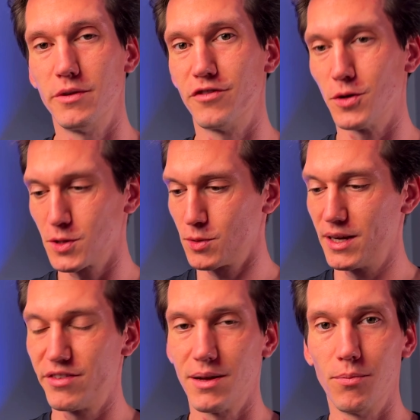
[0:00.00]
We've also
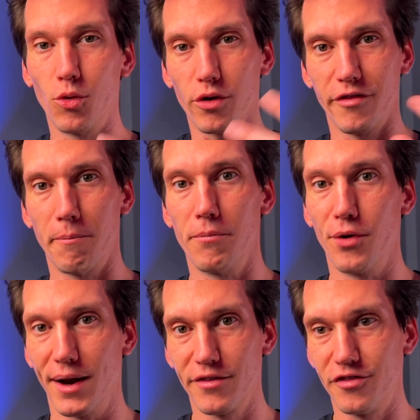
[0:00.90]
given it more of a
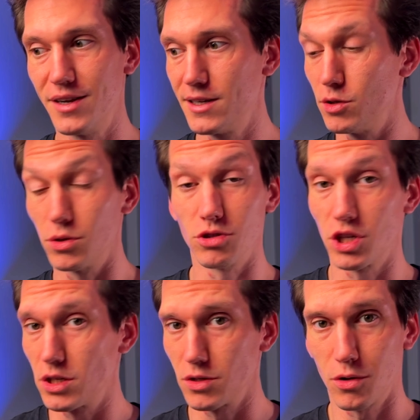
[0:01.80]
brand feeling. You can
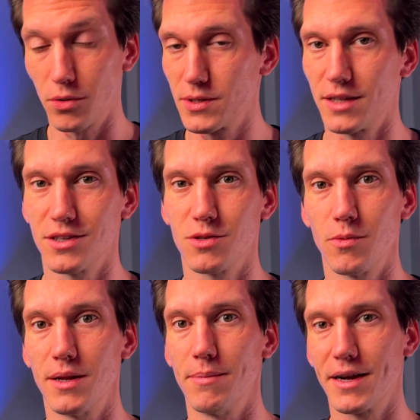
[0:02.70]
change the colors, that doesn't
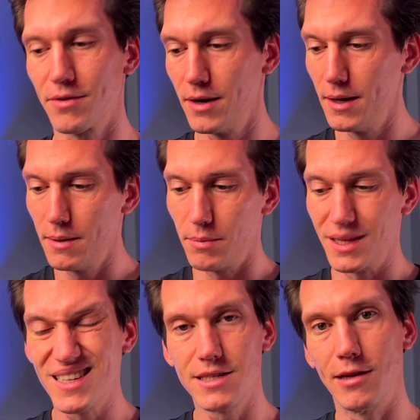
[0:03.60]
really matter, but
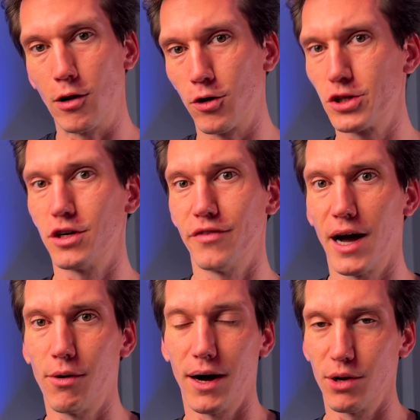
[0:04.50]
this is the logic of
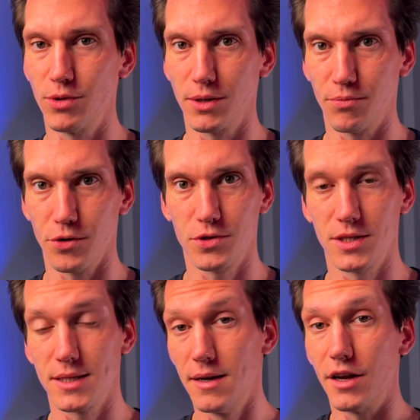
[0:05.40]
how I would approach
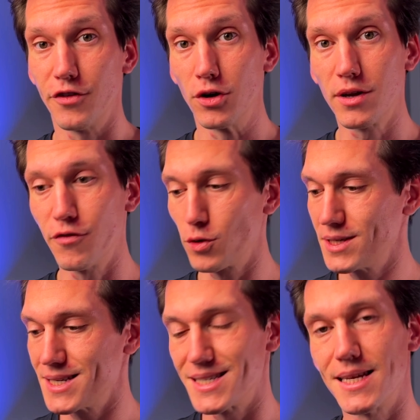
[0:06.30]
this. Now, if you're looking for
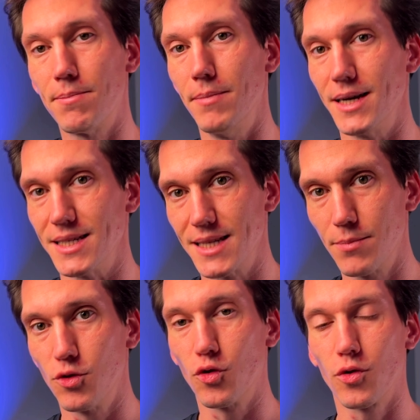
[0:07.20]
this
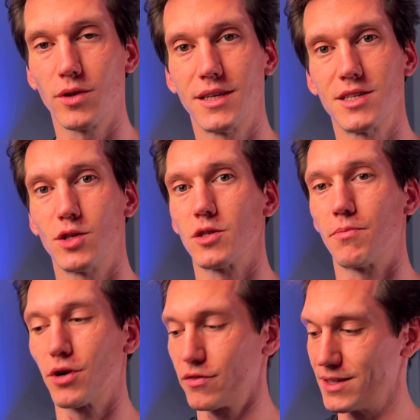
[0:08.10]
step-by-step tutorial, this is also
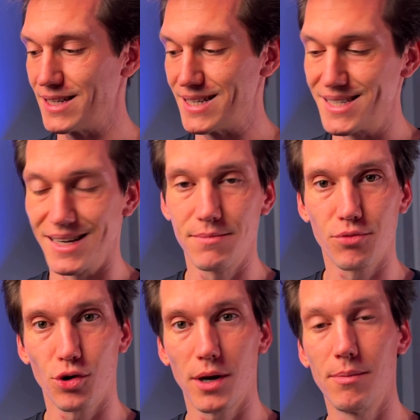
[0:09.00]
part of the design
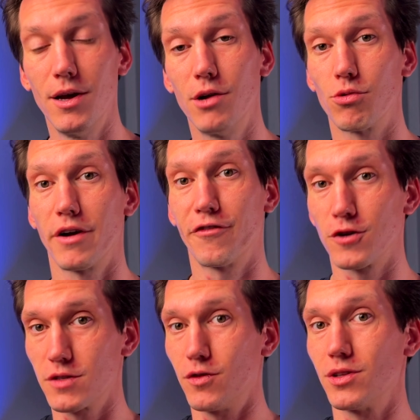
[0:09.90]
program, where I
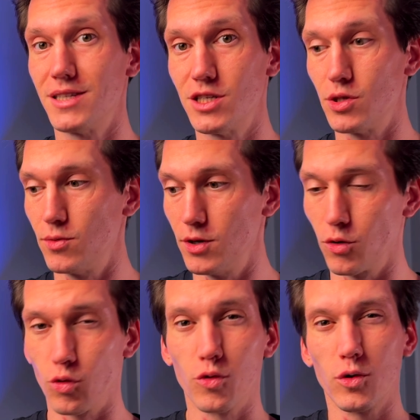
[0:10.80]
first of all teach you the
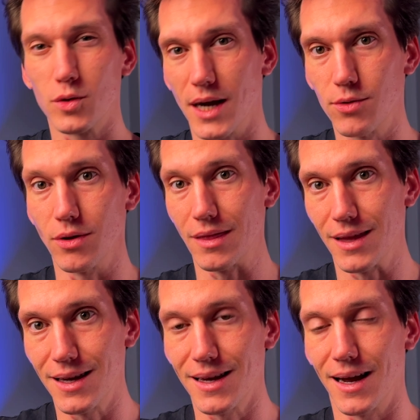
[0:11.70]
rules, how to
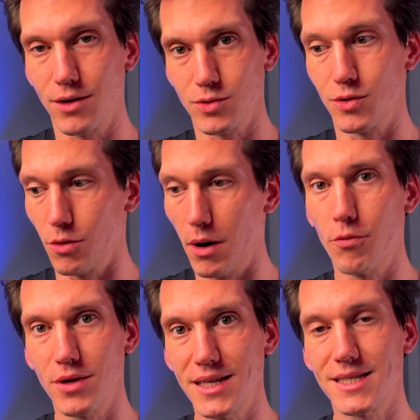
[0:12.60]
think and how to come
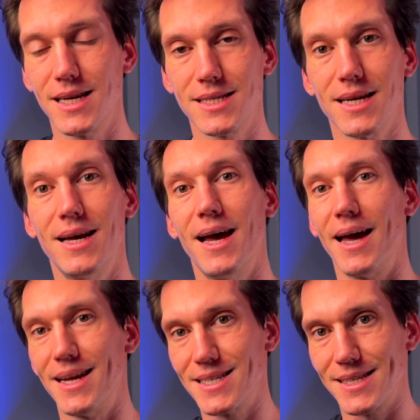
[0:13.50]
up with these things,
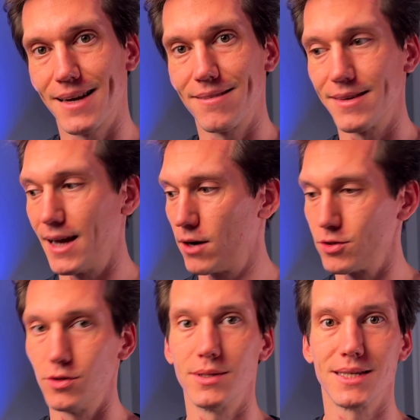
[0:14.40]
and then secondly, how
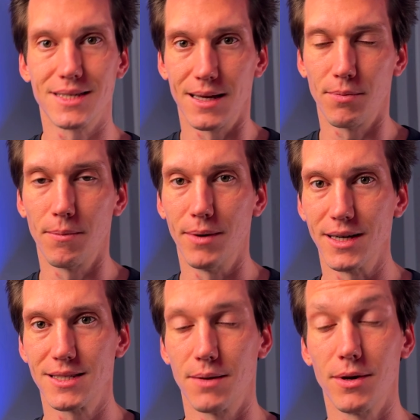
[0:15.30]
to do it step by
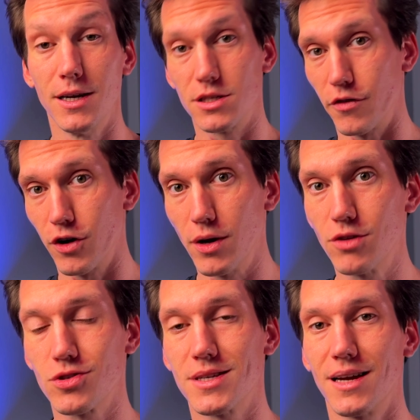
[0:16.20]
step. So if you're
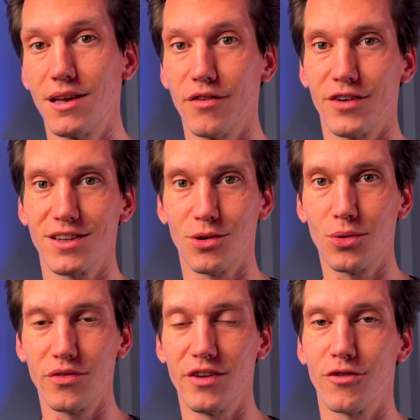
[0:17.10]
interested in that, you can find
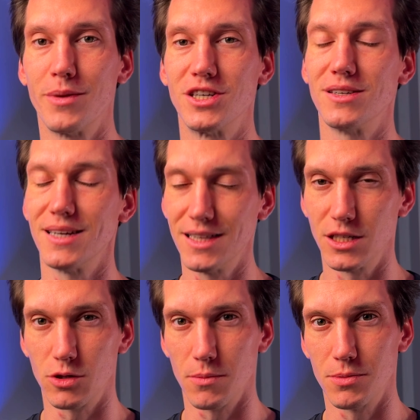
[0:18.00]
all of the information in the
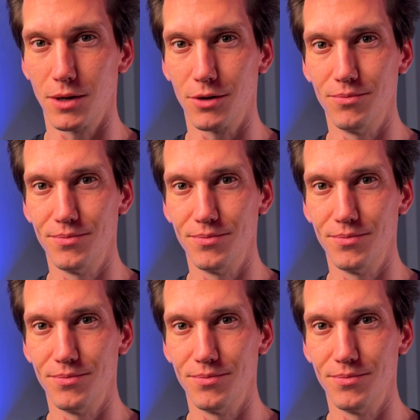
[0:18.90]
description below.